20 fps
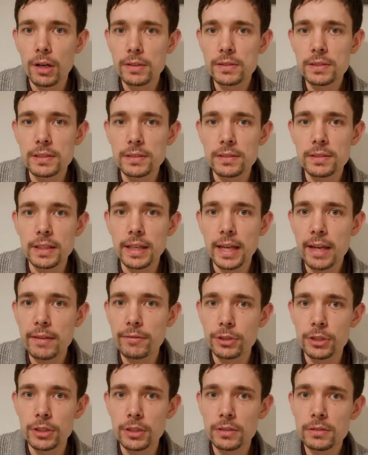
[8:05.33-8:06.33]
artistic
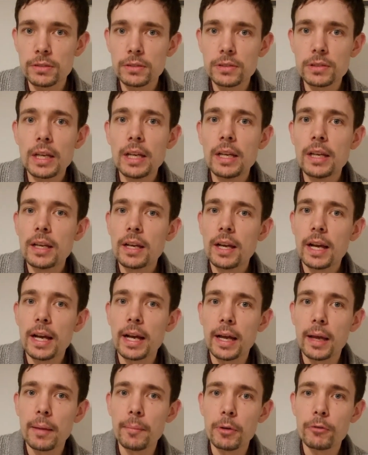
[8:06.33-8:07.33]
evidence
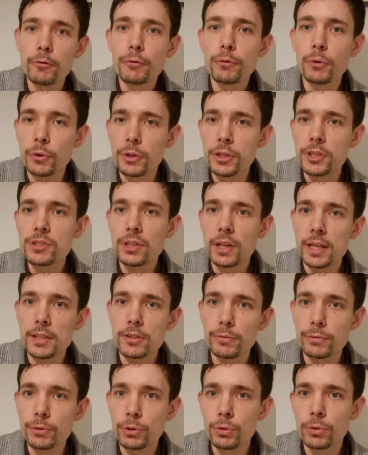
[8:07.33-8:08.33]
um, for the
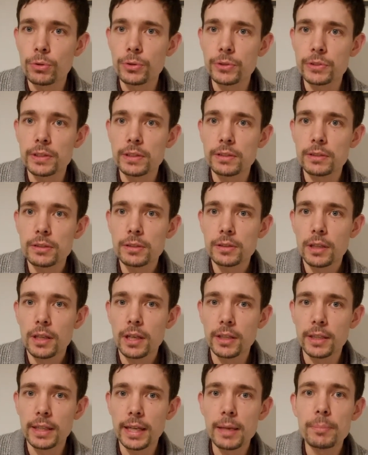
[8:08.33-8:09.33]
size of your horses
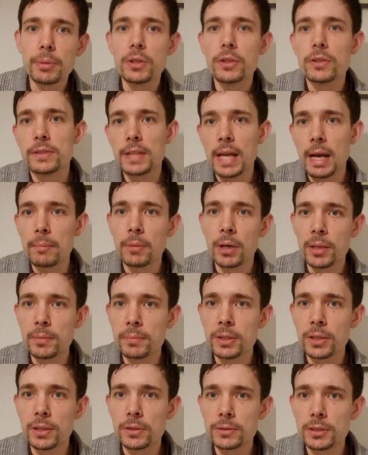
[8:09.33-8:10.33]
okay because that
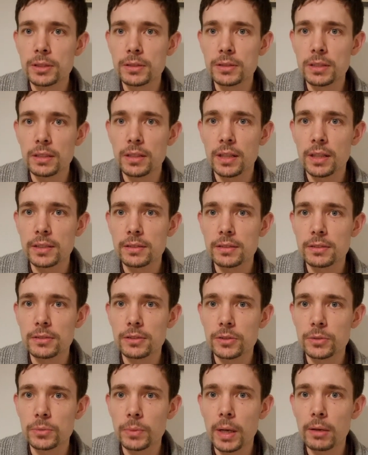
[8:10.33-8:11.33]
might be artistic
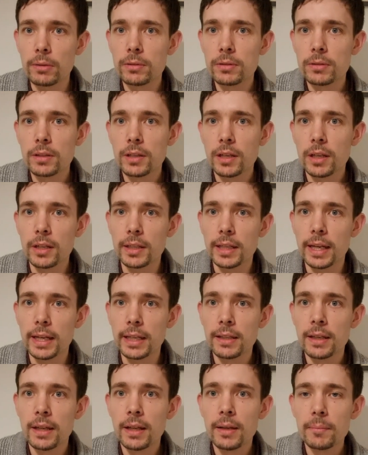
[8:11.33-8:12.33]
license as well
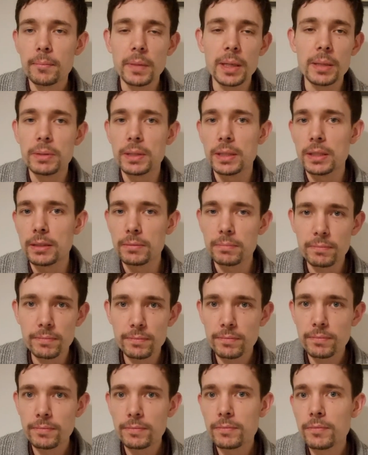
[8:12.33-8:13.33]
okay maybe
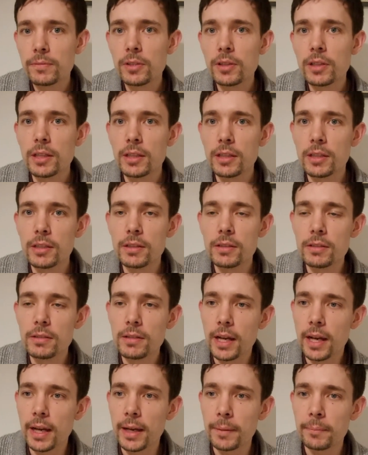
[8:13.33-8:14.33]

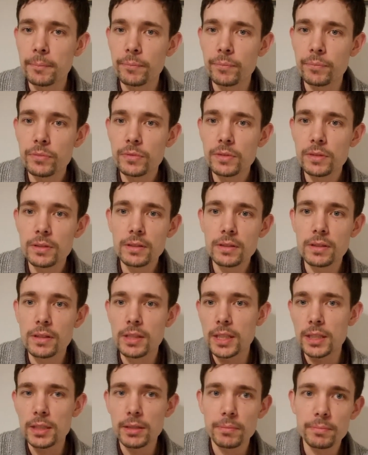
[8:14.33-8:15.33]
um,
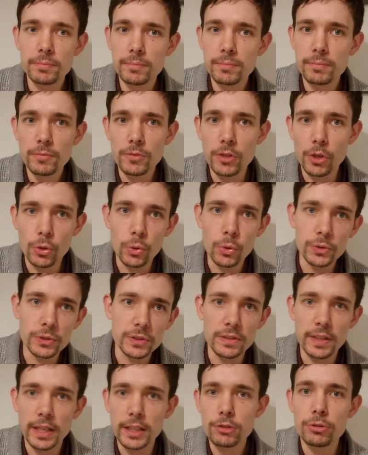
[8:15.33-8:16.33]
the the
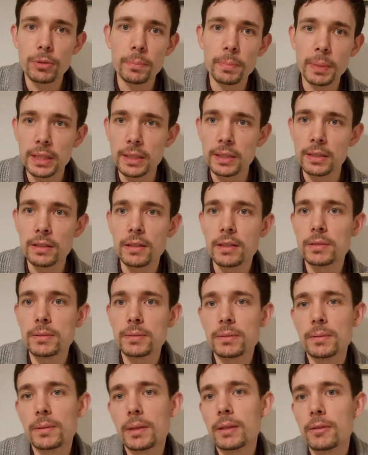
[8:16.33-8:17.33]
horse is extra big in
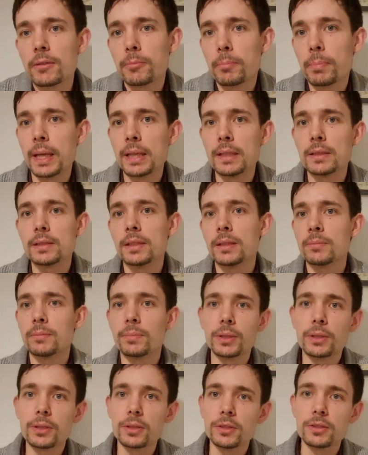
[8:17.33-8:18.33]
this painting
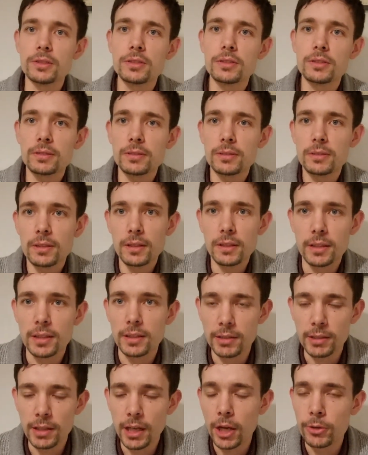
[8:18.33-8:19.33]
because
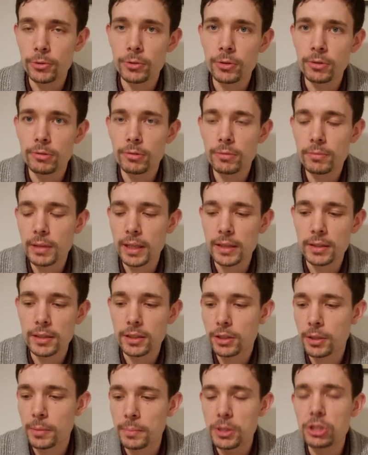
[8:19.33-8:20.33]
the owner and
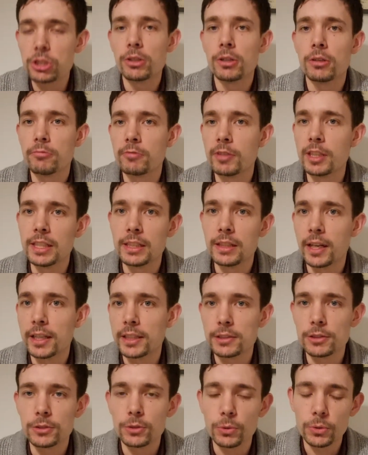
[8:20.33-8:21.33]
the commissioner really
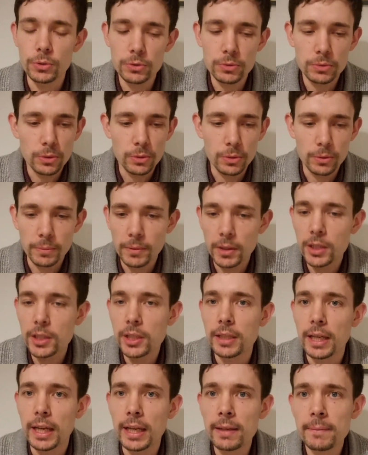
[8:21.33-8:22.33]
liked his horse
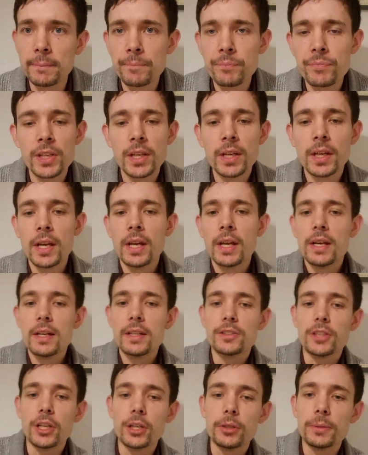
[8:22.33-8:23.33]
okay.
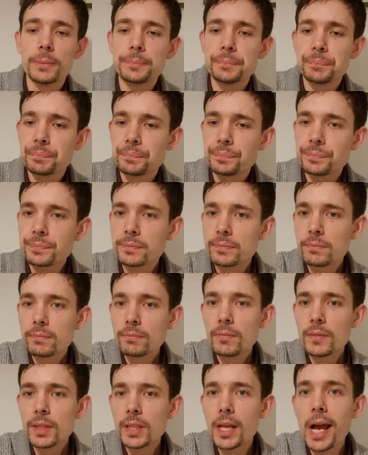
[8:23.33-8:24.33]
So
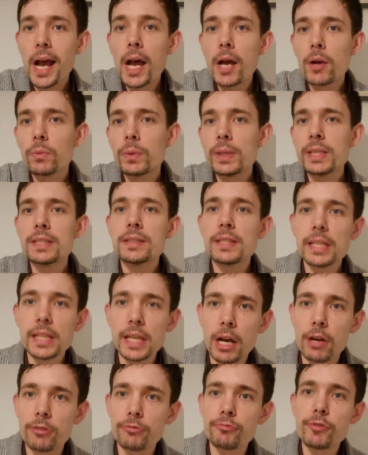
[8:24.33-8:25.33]
uh, we
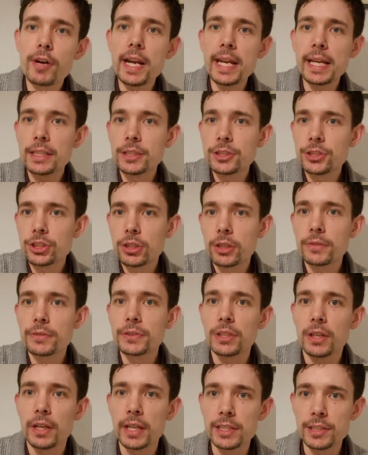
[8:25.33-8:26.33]
see a range of
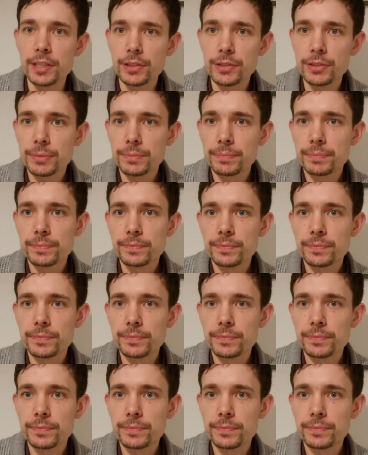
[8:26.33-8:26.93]
sizes.